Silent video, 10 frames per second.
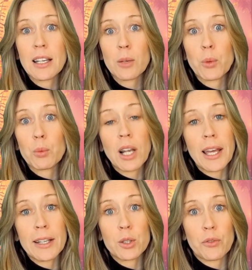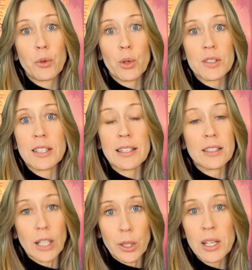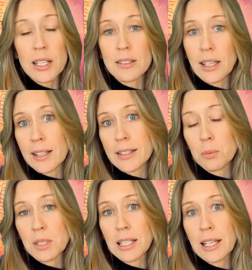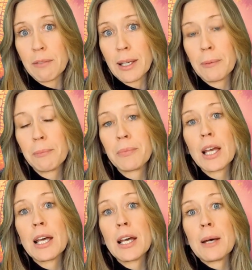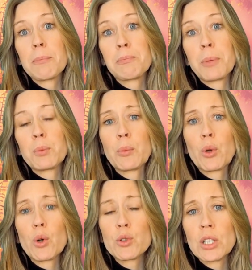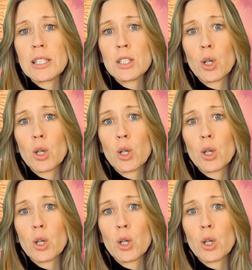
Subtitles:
We would like to, of course, see a decrease in customers leaving. But we would also need to